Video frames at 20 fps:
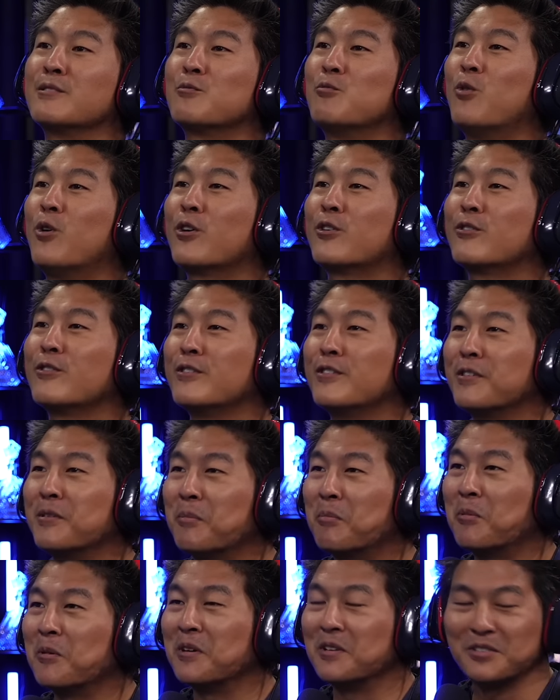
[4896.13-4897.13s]
Water under the
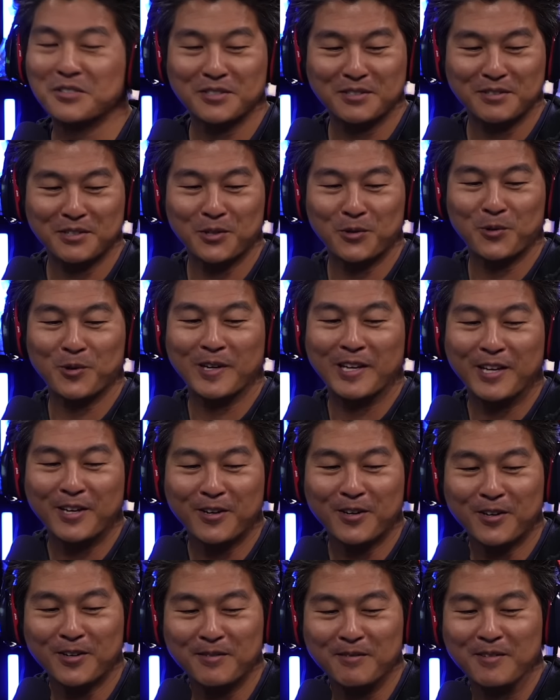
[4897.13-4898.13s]
bridge. You were
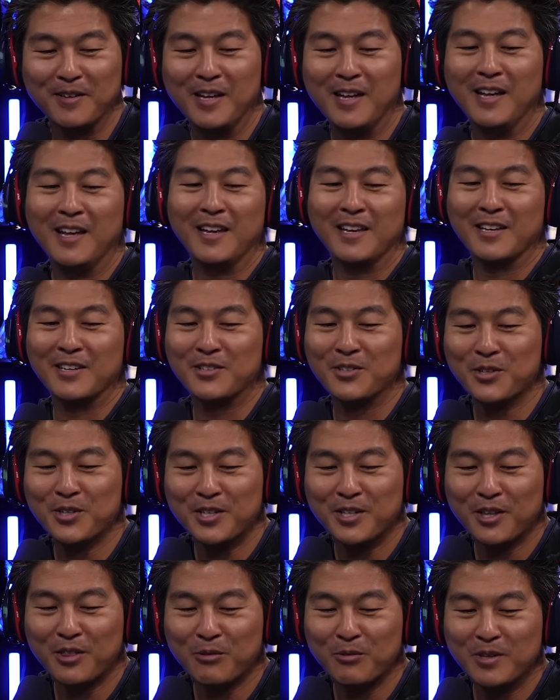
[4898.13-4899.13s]
here. It took
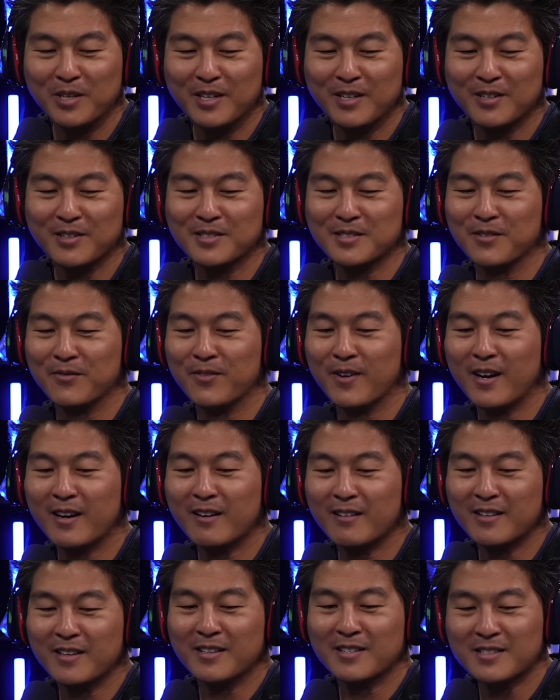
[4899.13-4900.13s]
you 3 years to
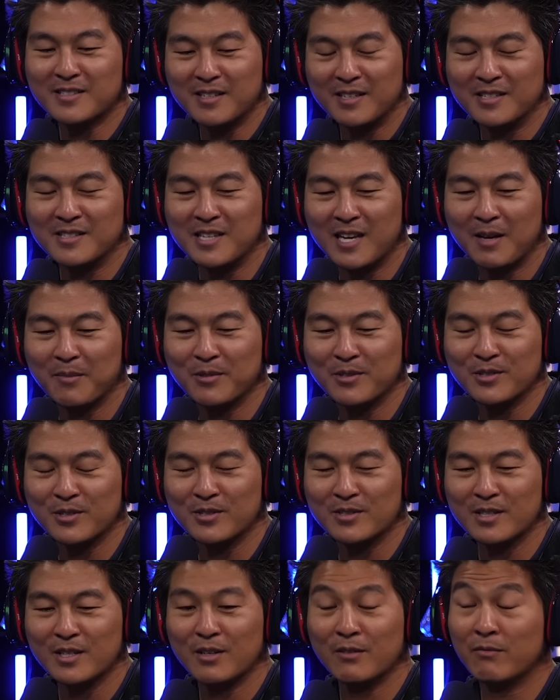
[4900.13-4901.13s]
finally establish
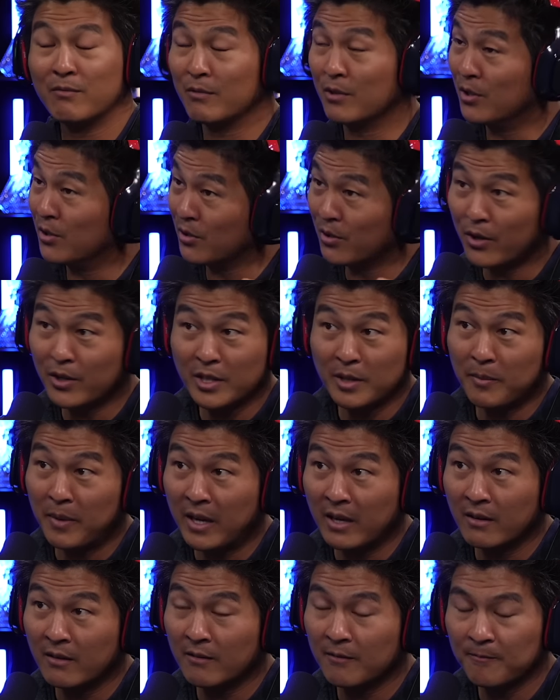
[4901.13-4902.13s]
yourself. Good on you,
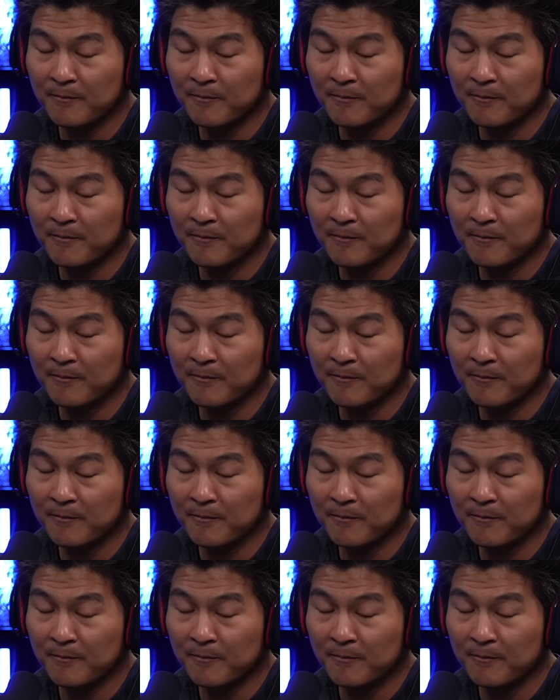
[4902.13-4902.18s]
mate.